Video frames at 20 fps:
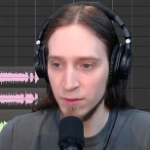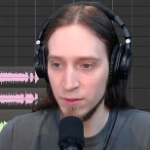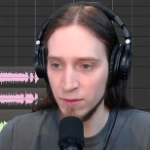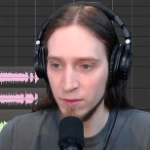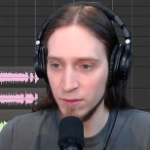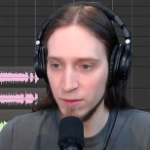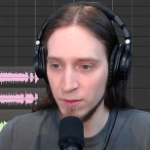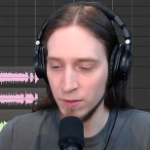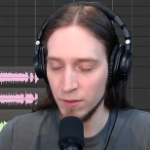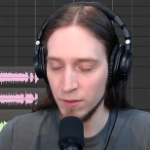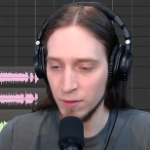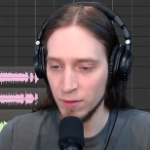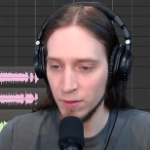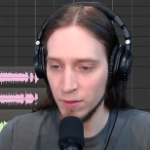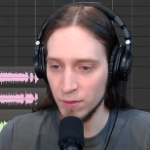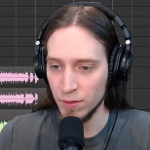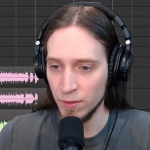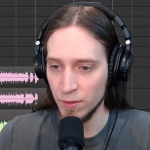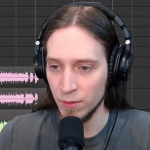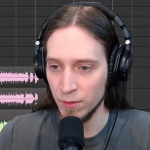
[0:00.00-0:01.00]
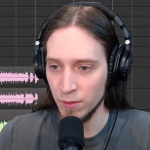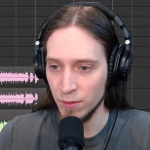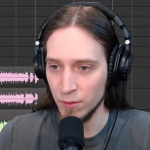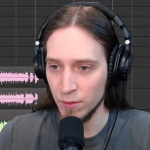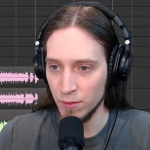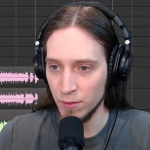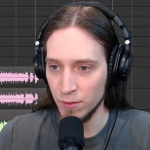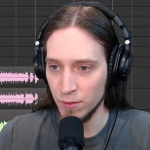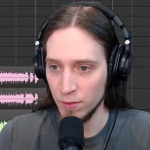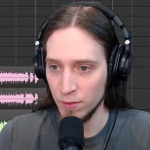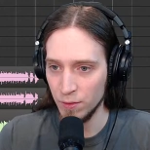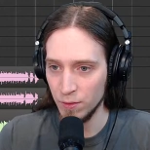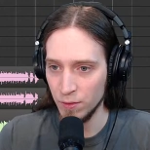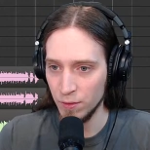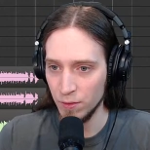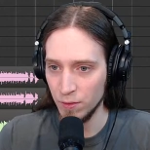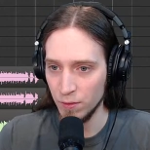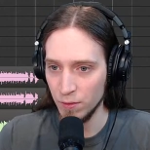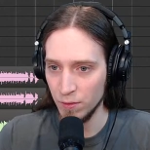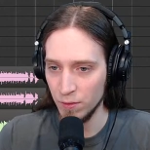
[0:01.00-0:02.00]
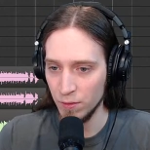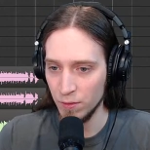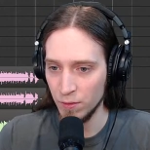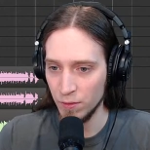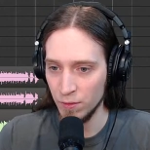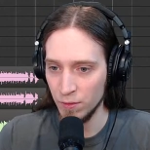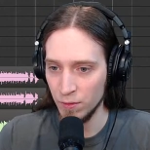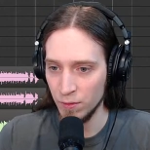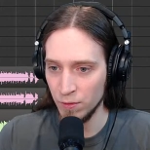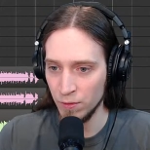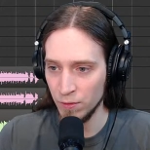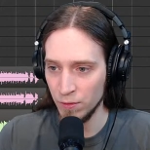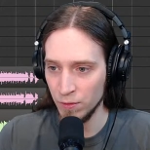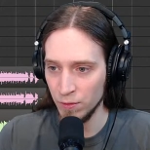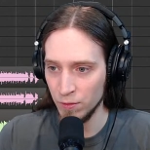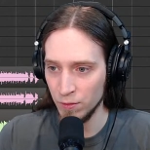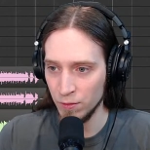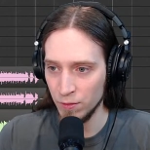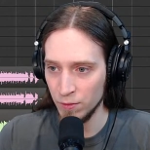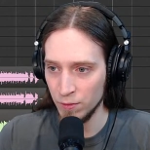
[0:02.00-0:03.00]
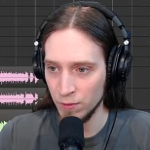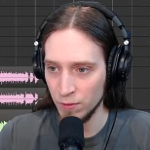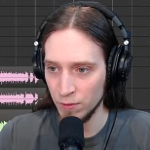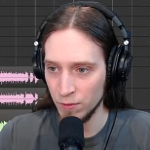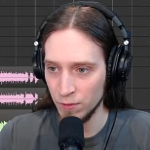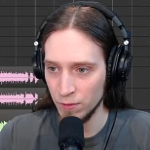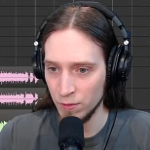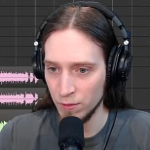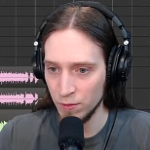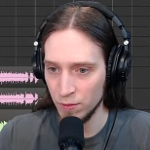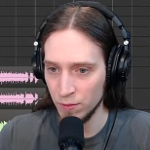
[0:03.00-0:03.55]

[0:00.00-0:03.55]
(silence)